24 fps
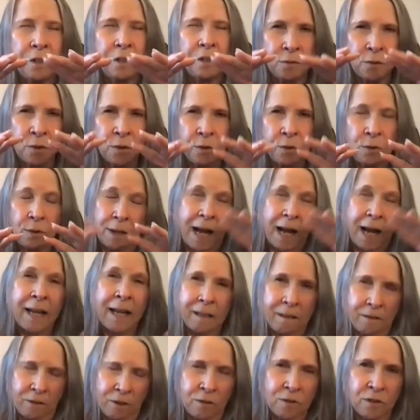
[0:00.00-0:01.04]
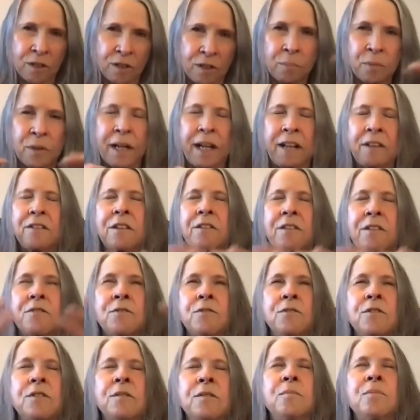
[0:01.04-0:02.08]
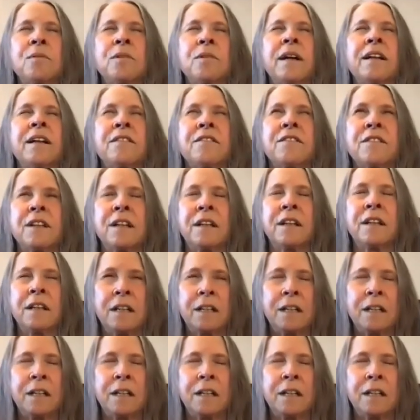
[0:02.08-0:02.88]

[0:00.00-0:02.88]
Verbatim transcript: through, I use the breath, through the breath,